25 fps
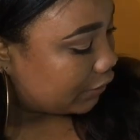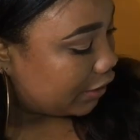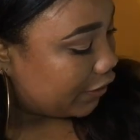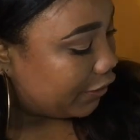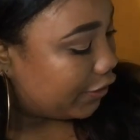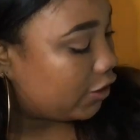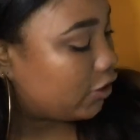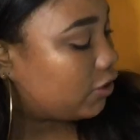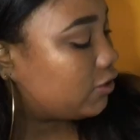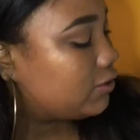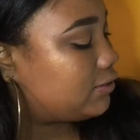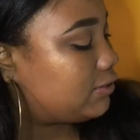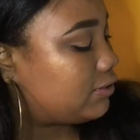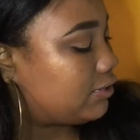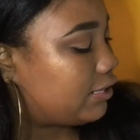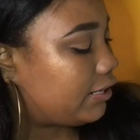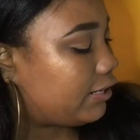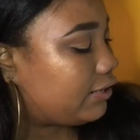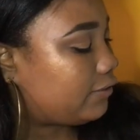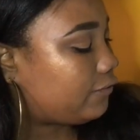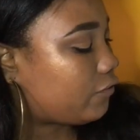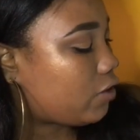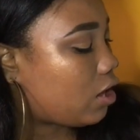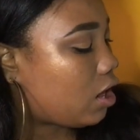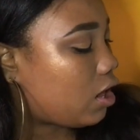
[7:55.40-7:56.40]
There's
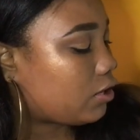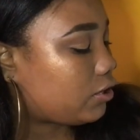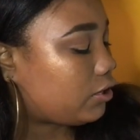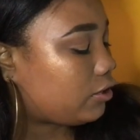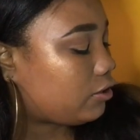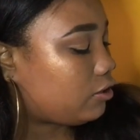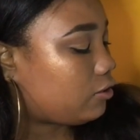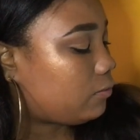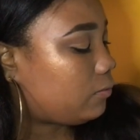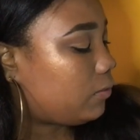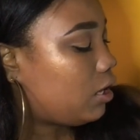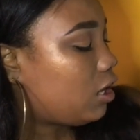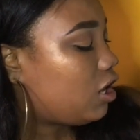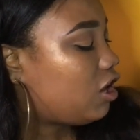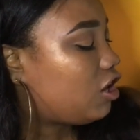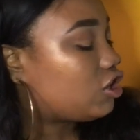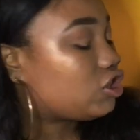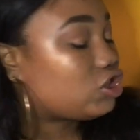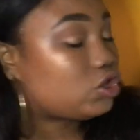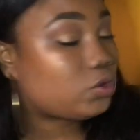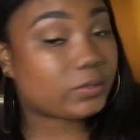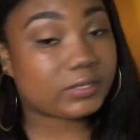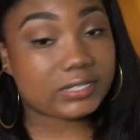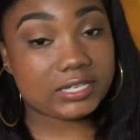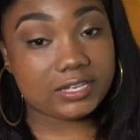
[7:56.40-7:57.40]
10 volume,
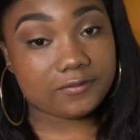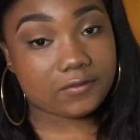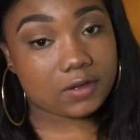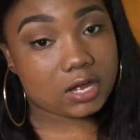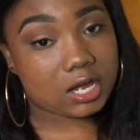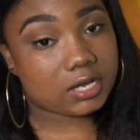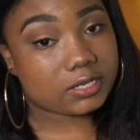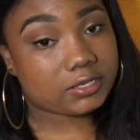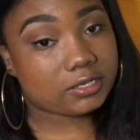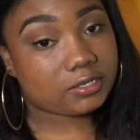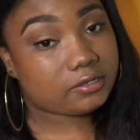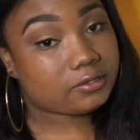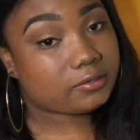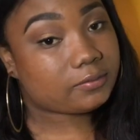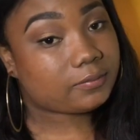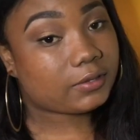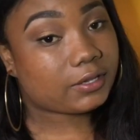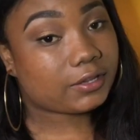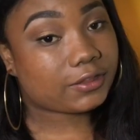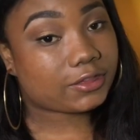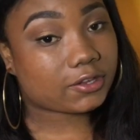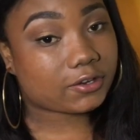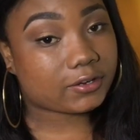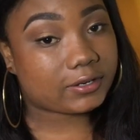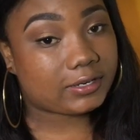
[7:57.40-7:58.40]
20 volume,
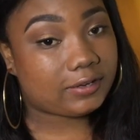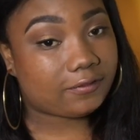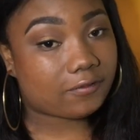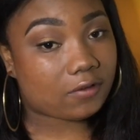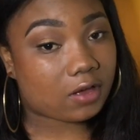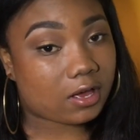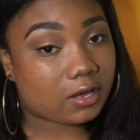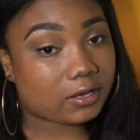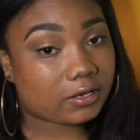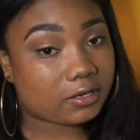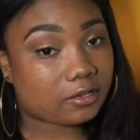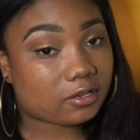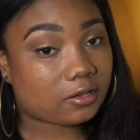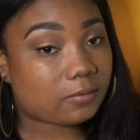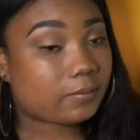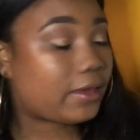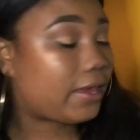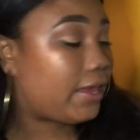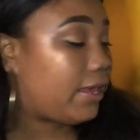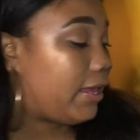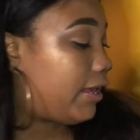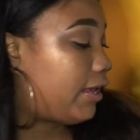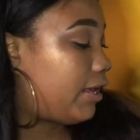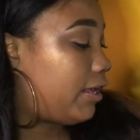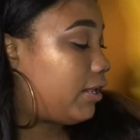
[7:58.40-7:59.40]
30 volume,
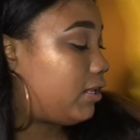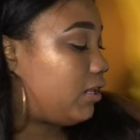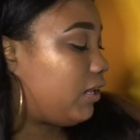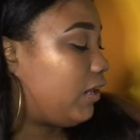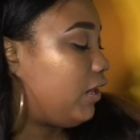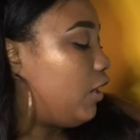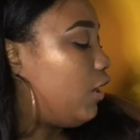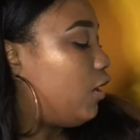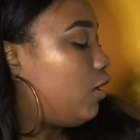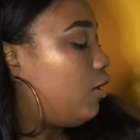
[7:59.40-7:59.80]
and